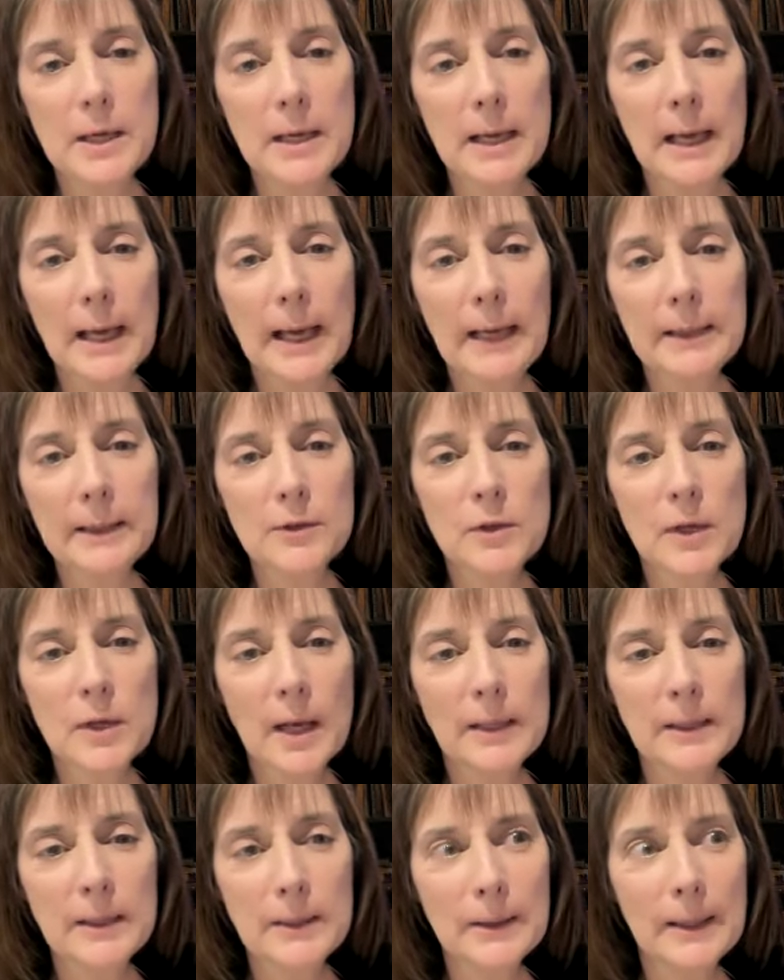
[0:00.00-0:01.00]
And it's kind
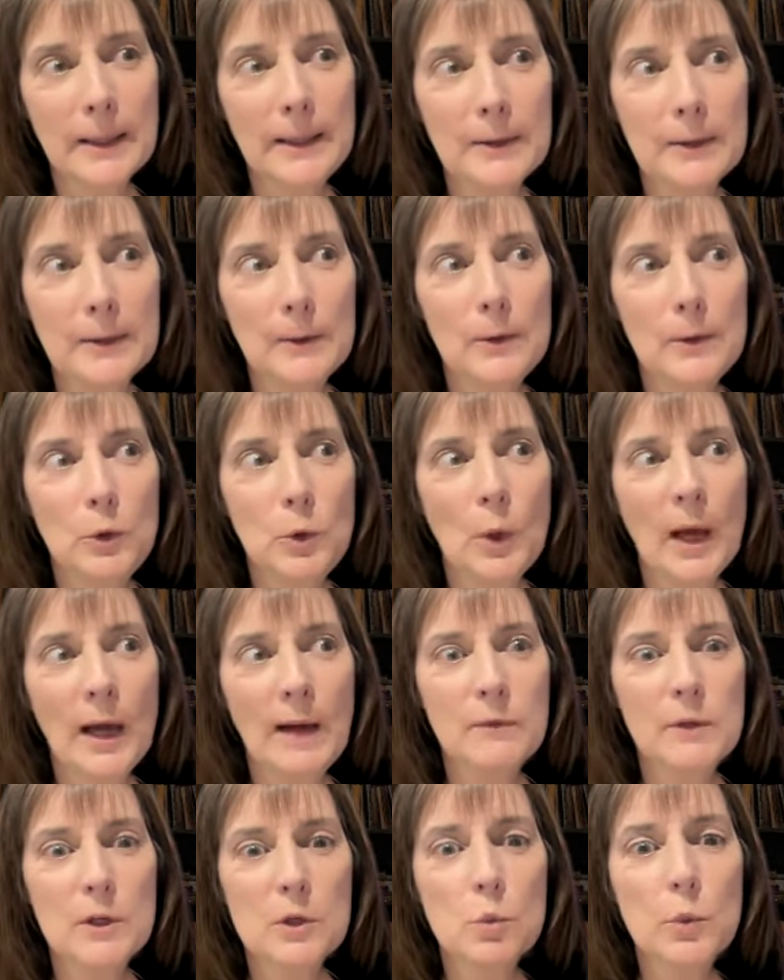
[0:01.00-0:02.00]
of like you
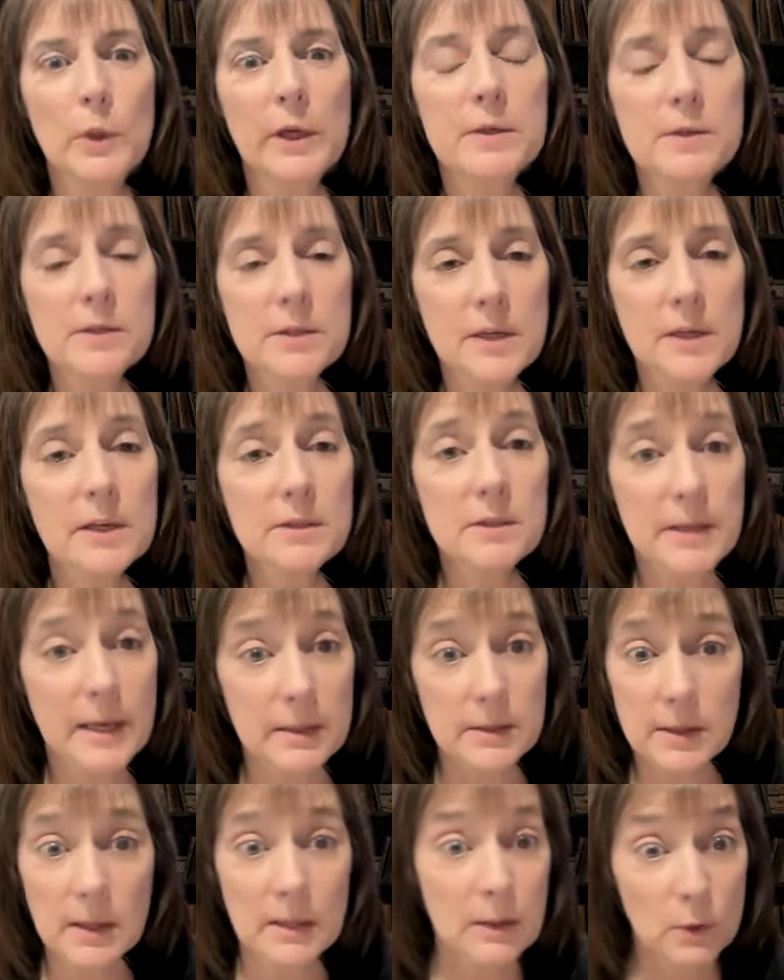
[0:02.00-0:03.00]
have this weird sixth
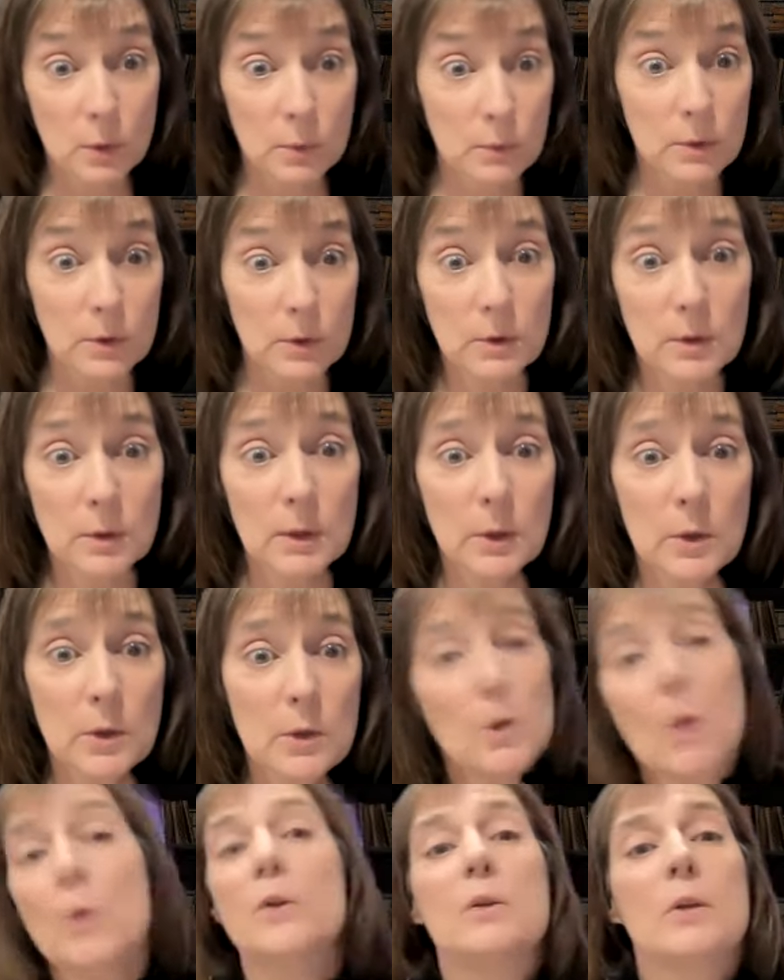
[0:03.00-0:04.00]
sense, and you
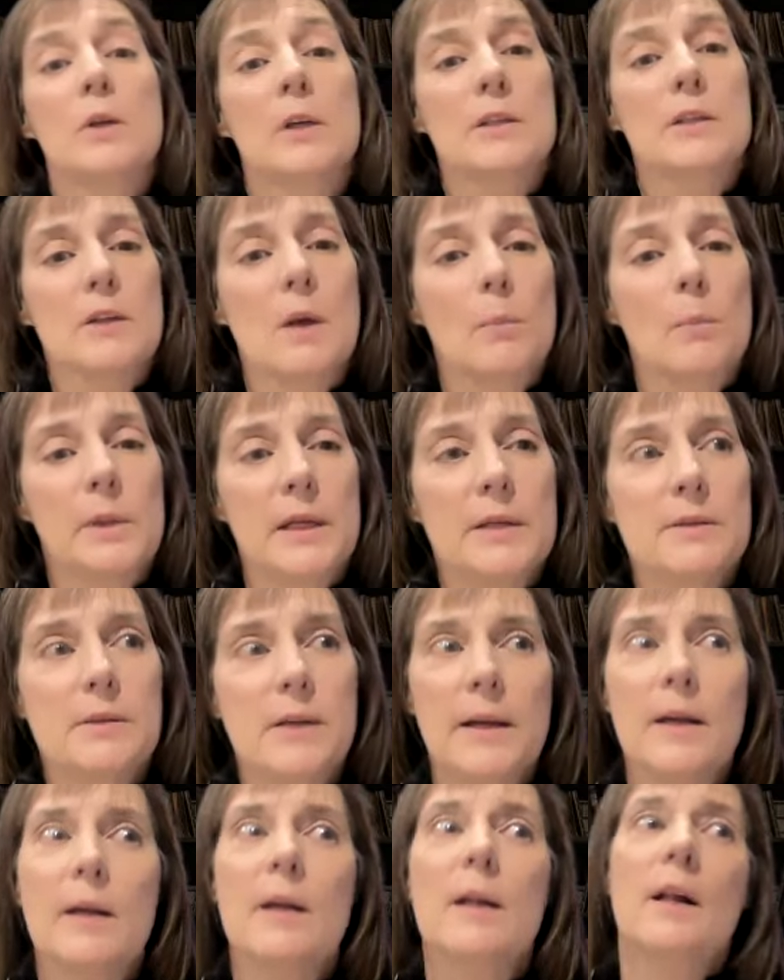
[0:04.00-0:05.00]
look at somebody and
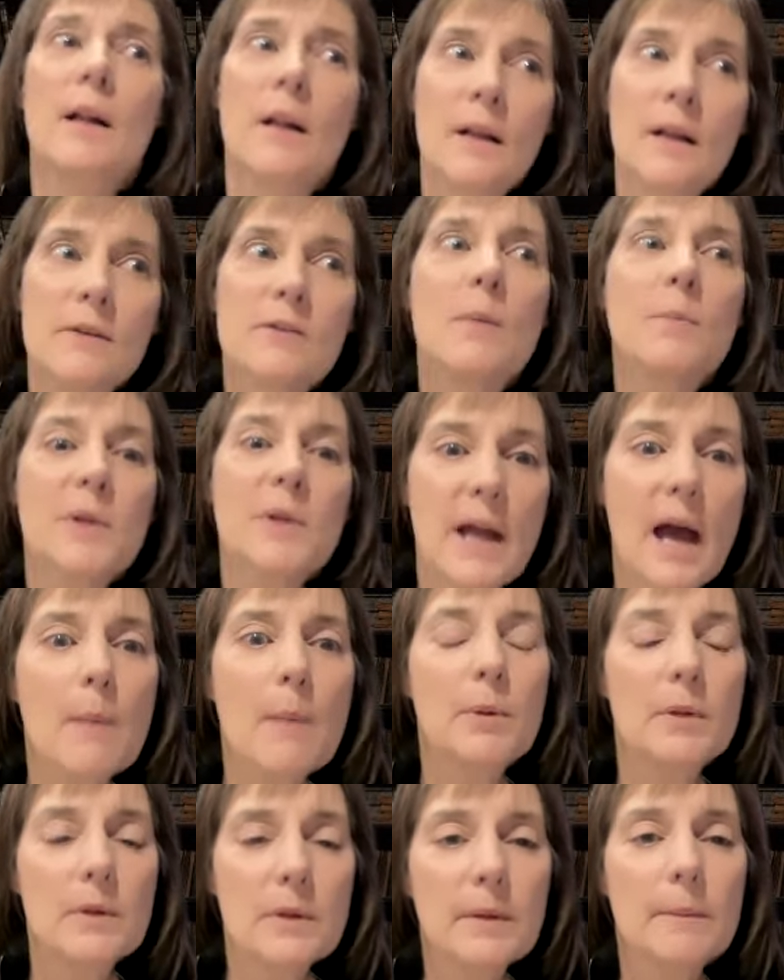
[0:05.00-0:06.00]
say, something
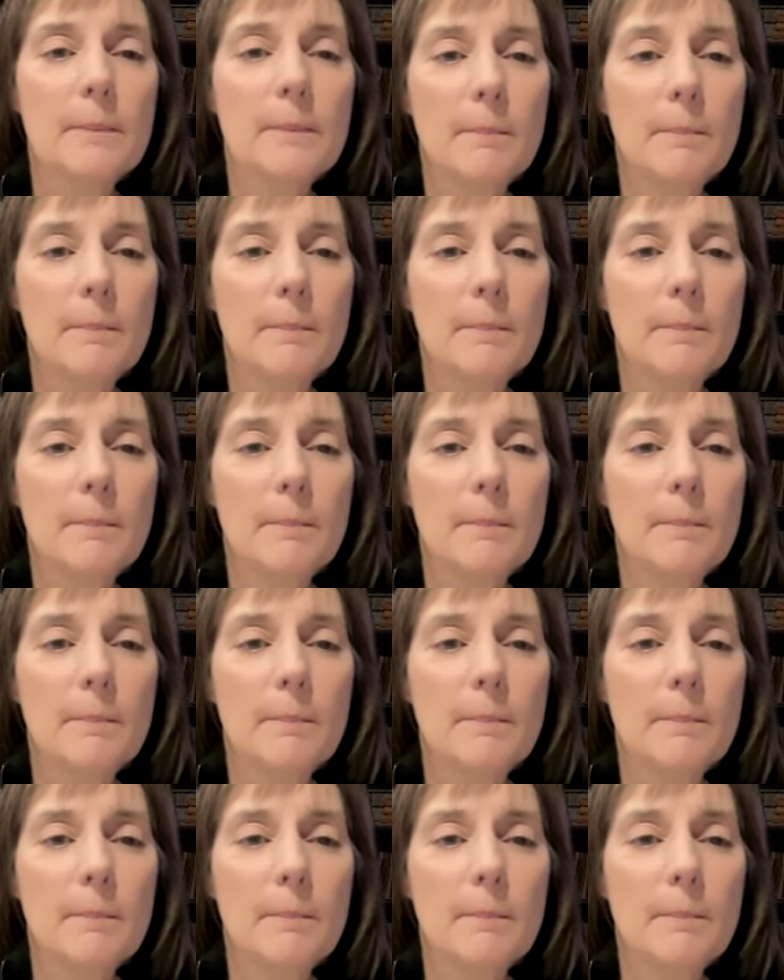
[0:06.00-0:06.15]
happened.